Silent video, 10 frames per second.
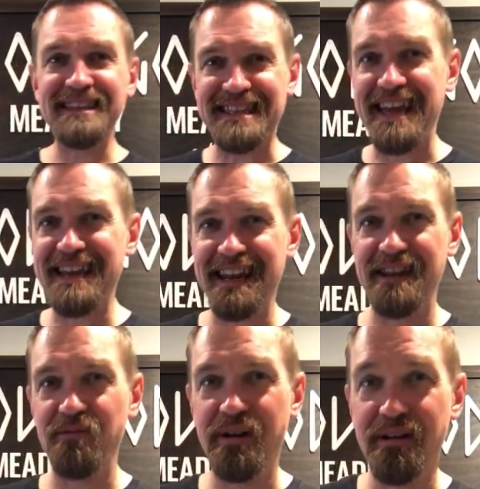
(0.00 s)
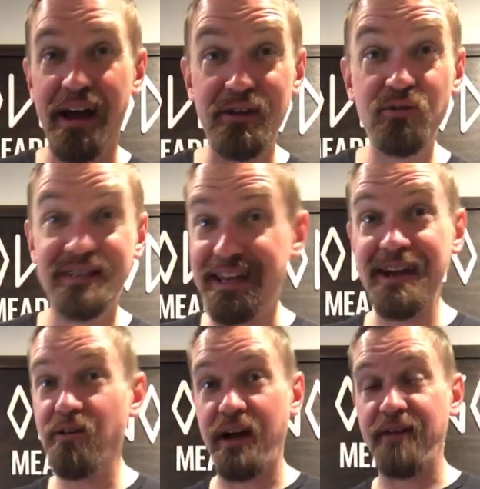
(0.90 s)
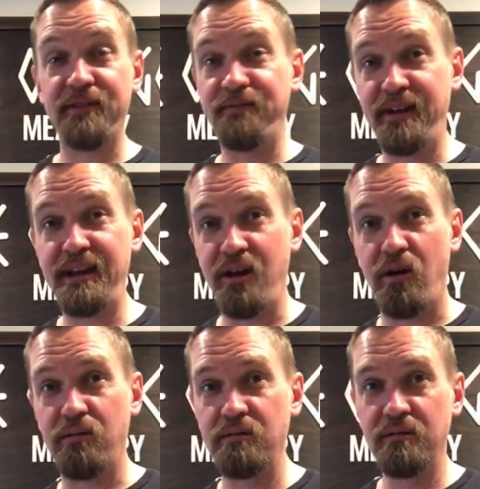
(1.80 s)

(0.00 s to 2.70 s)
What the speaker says: take it anywhere. I use it here every video.